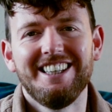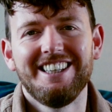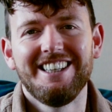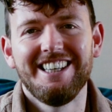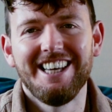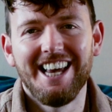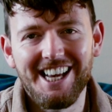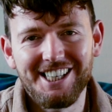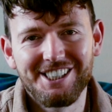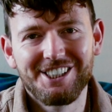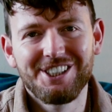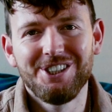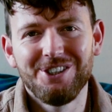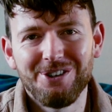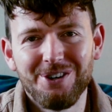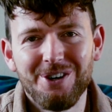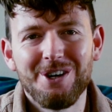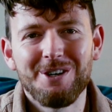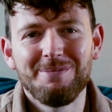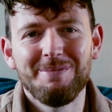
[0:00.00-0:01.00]
Yes,
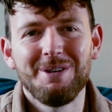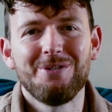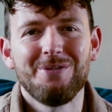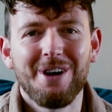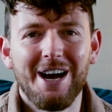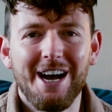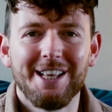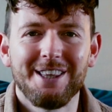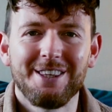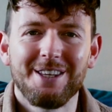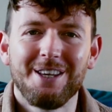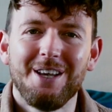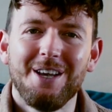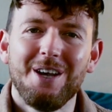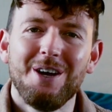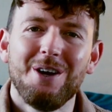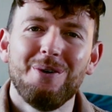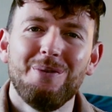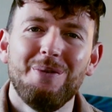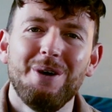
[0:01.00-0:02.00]
you heard me right.
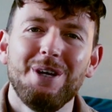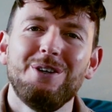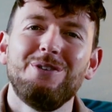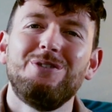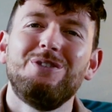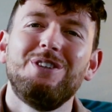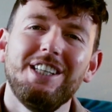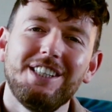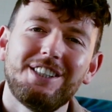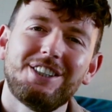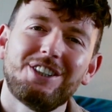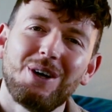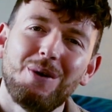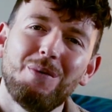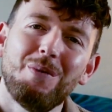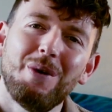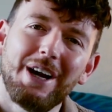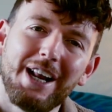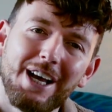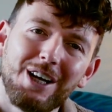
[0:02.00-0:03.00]
When you teach
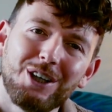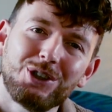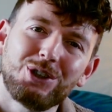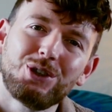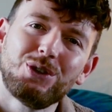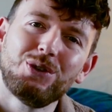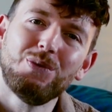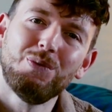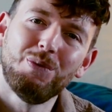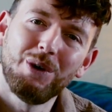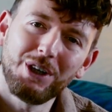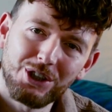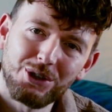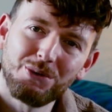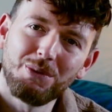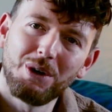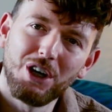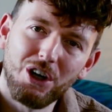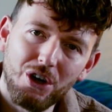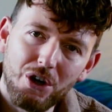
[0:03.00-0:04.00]
someone else what
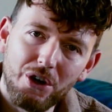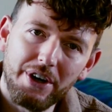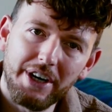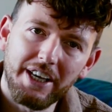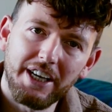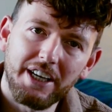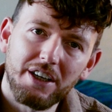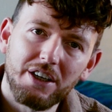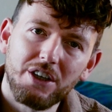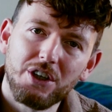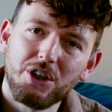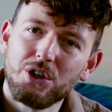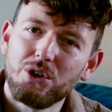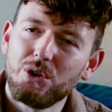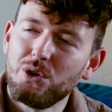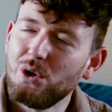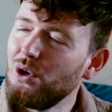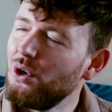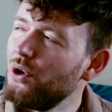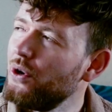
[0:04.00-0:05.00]
you are learning,
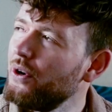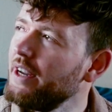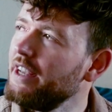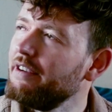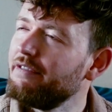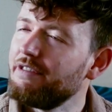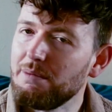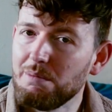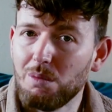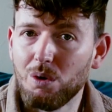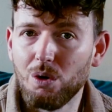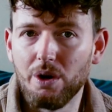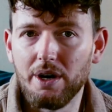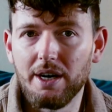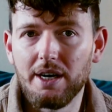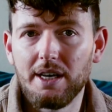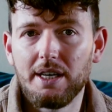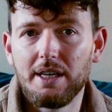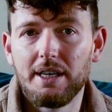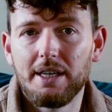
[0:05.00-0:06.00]
you learn even more.
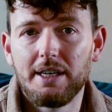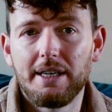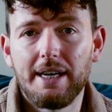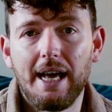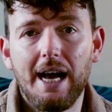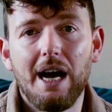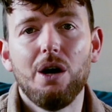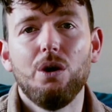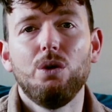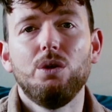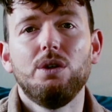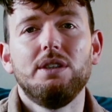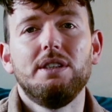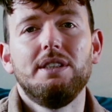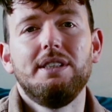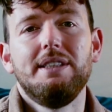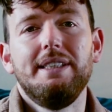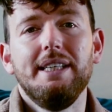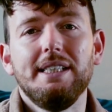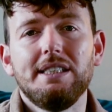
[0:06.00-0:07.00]
Now,
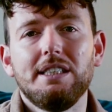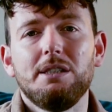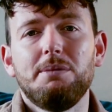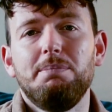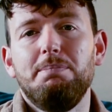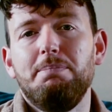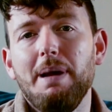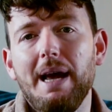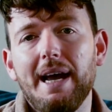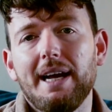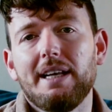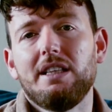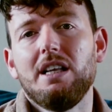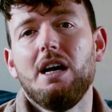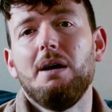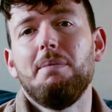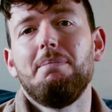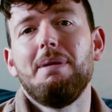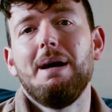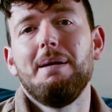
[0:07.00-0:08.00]
this is backed
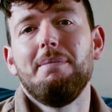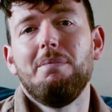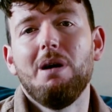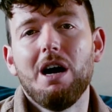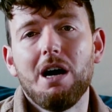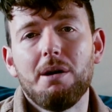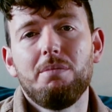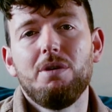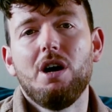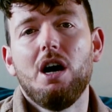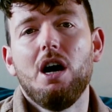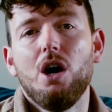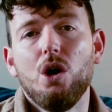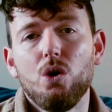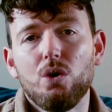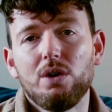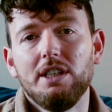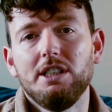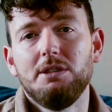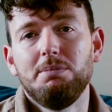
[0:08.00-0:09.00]
up by Barbara
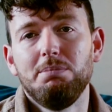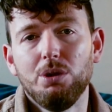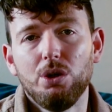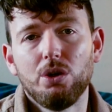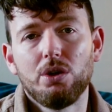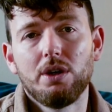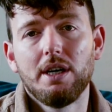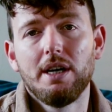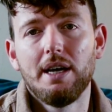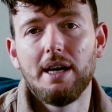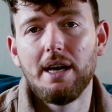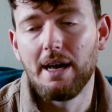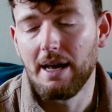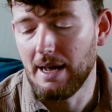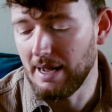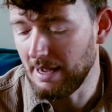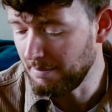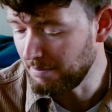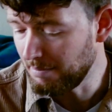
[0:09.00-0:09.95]
Oakley's book, A